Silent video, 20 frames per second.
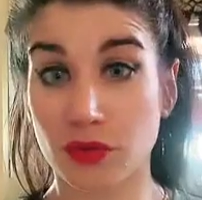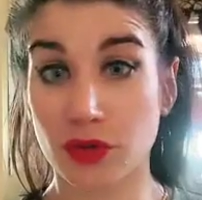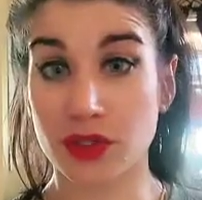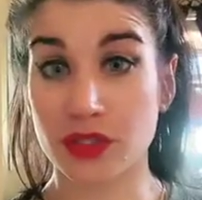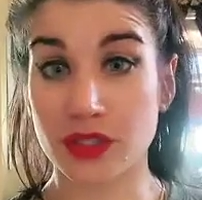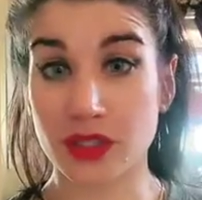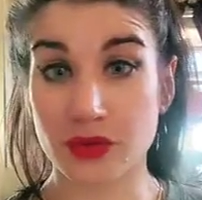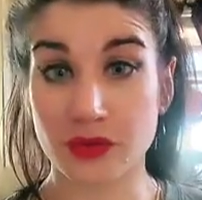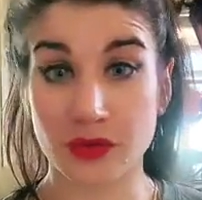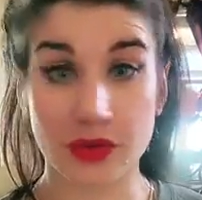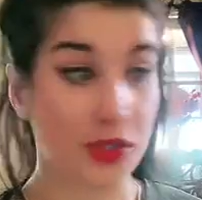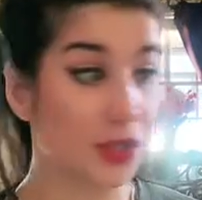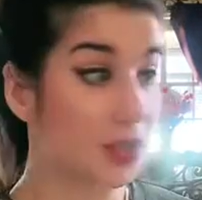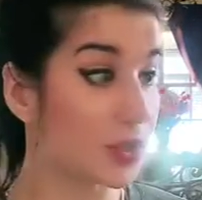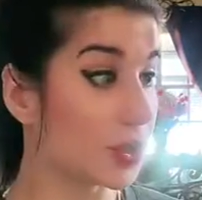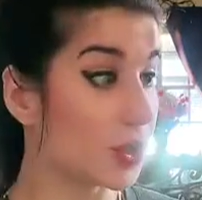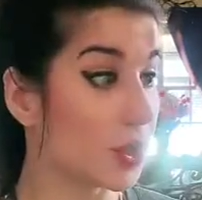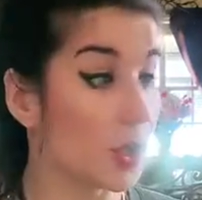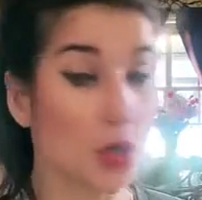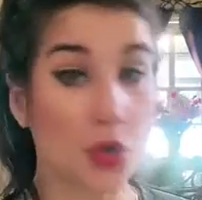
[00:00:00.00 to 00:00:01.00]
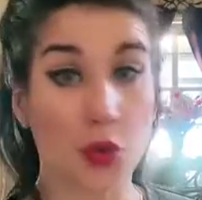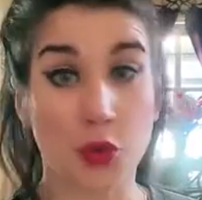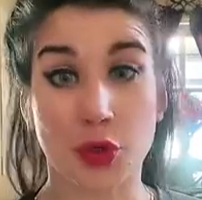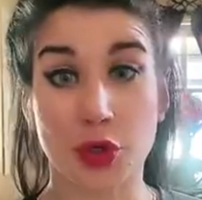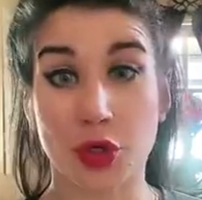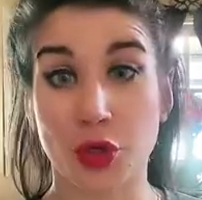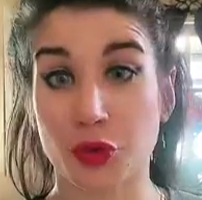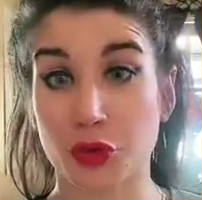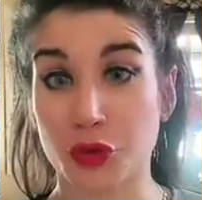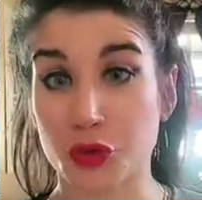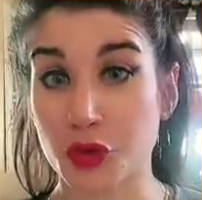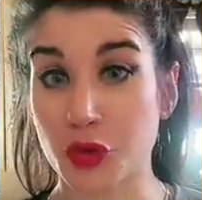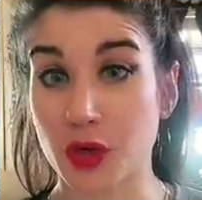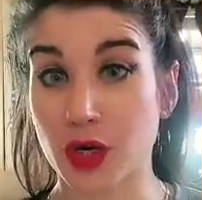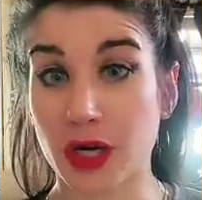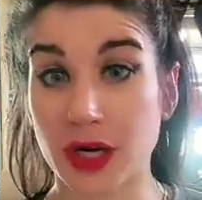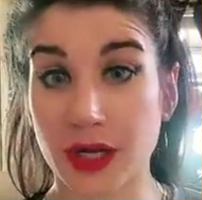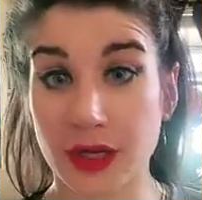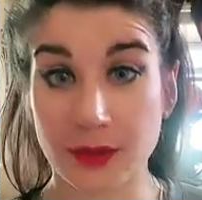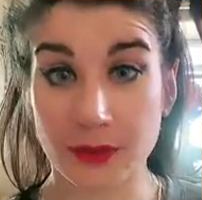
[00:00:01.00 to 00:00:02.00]
first things first, we're gonna go the
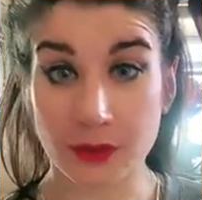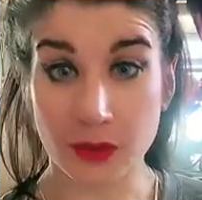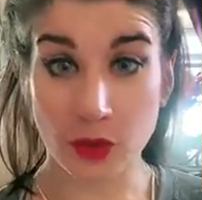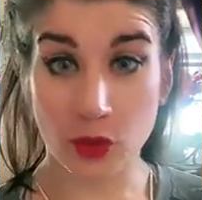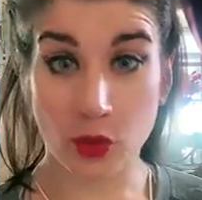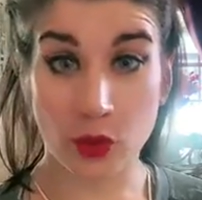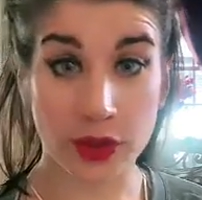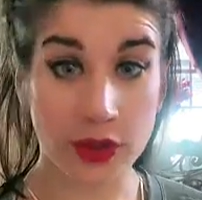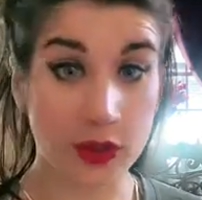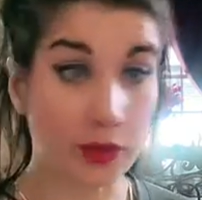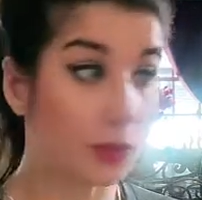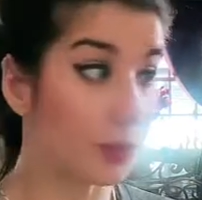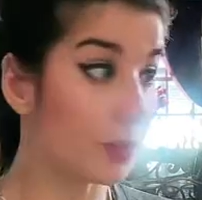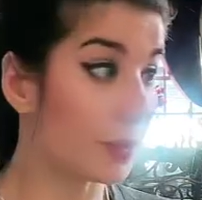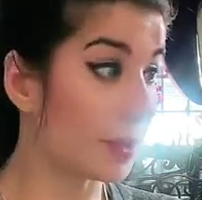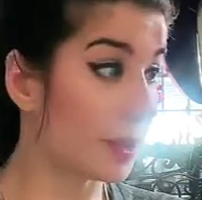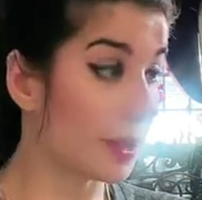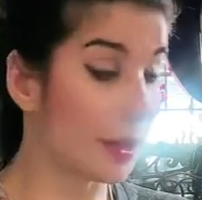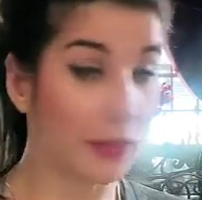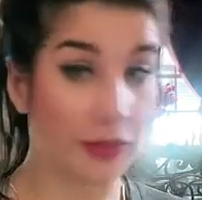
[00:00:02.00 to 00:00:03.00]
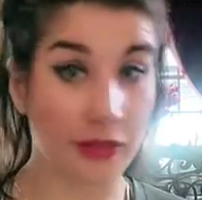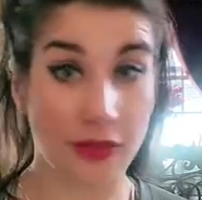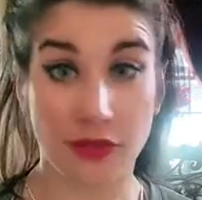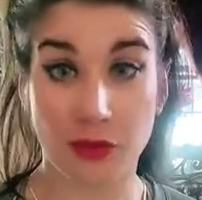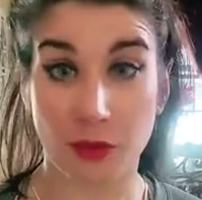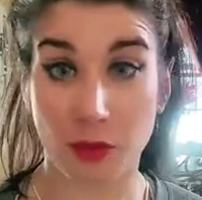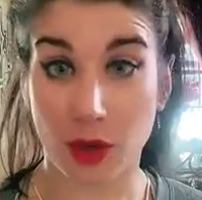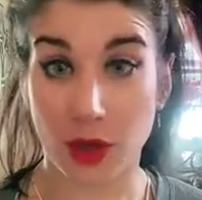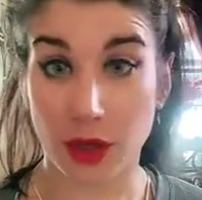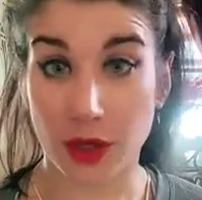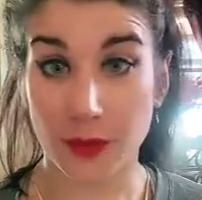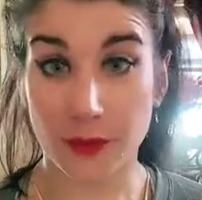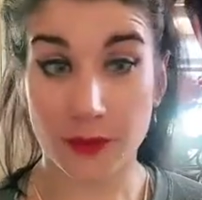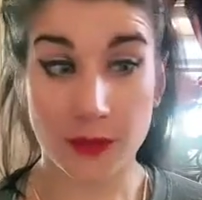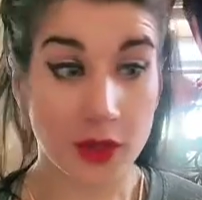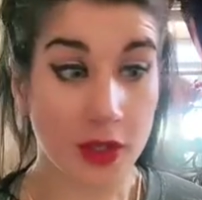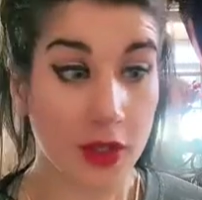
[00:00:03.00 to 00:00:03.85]
dry, the oil, and then the water.